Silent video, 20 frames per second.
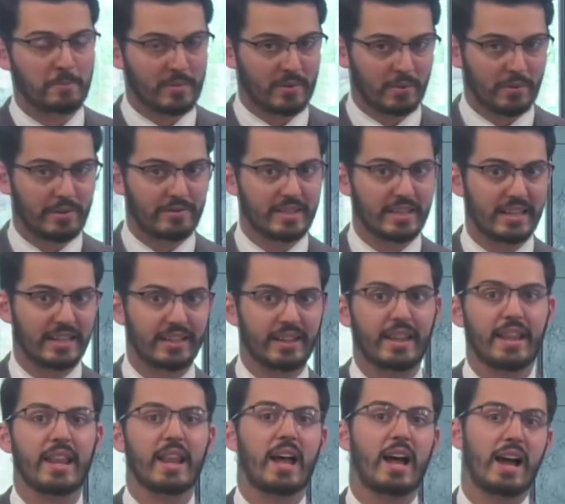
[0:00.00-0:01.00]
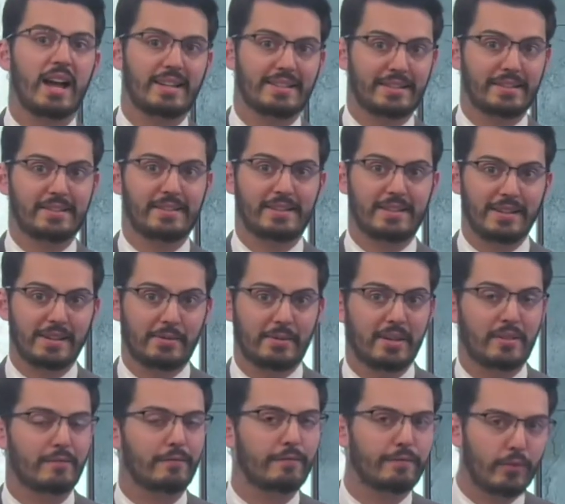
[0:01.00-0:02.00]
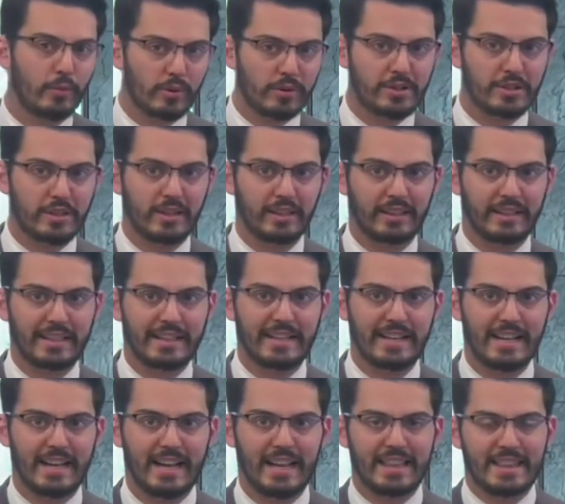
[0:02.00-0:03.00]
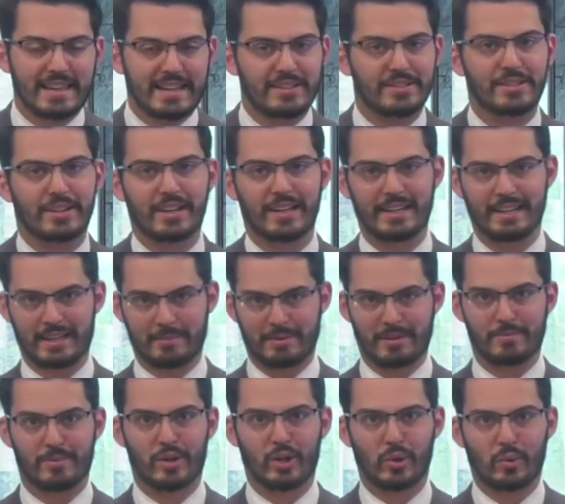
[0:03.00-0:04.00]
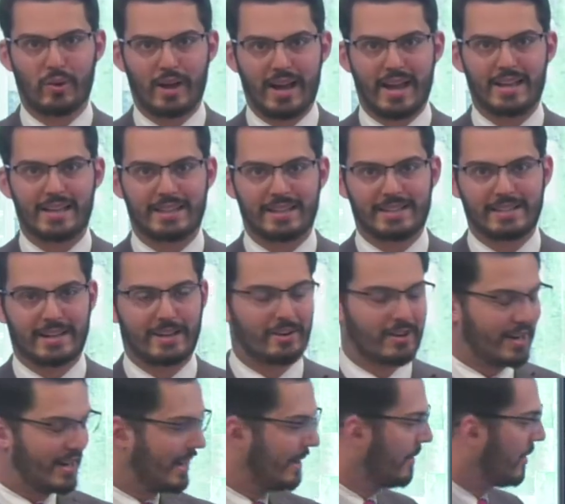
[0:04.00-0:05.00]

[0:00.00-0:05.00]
We've seen a lot to deal with. Fortunately, things are getting a bit more quiet in this area.